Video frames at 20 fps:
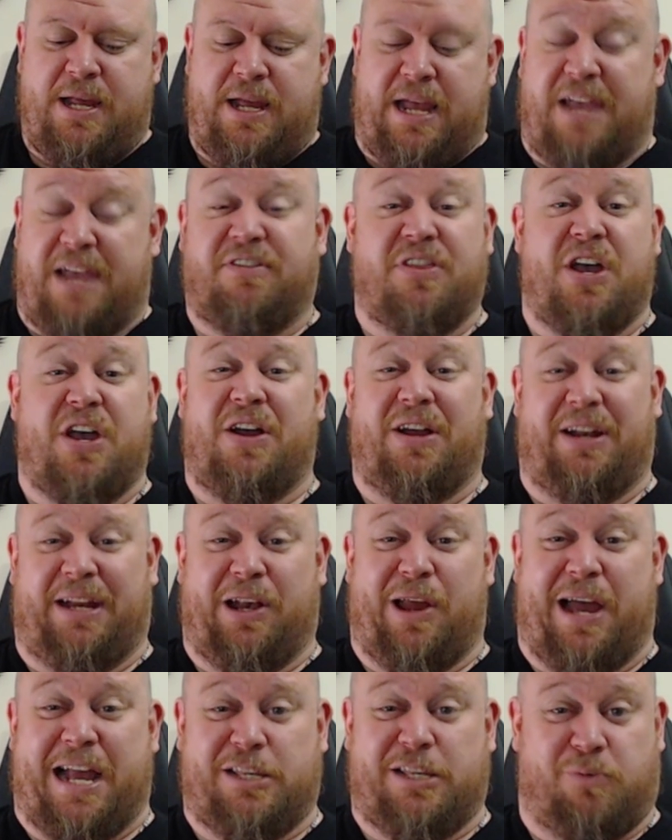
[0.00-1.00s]
Even the early
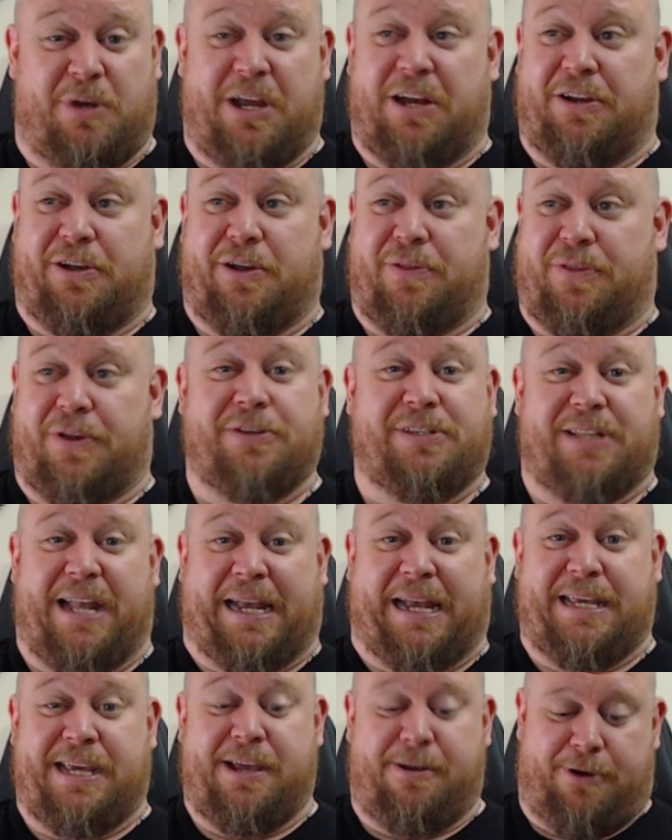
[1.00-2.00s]
lines, we only got those like
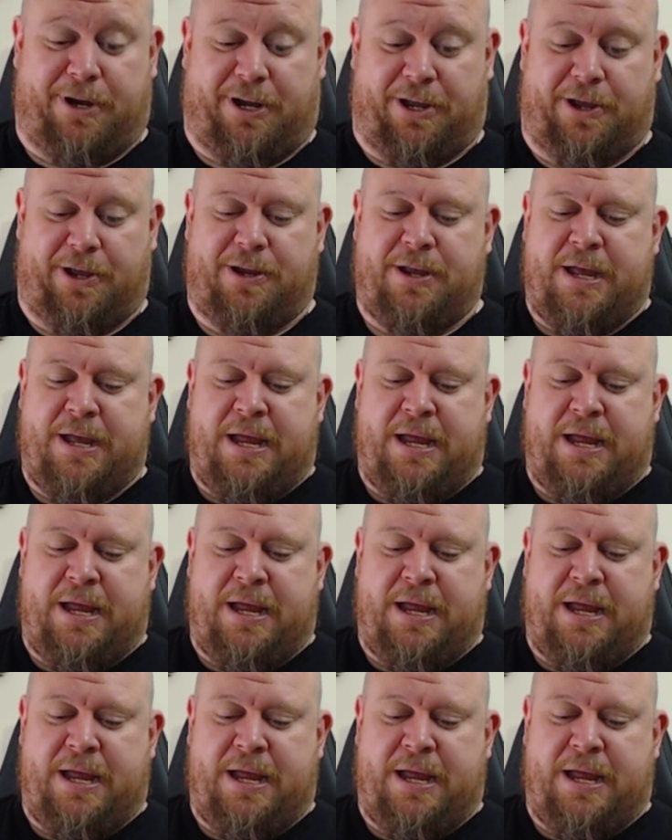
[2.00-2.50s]
a year ago.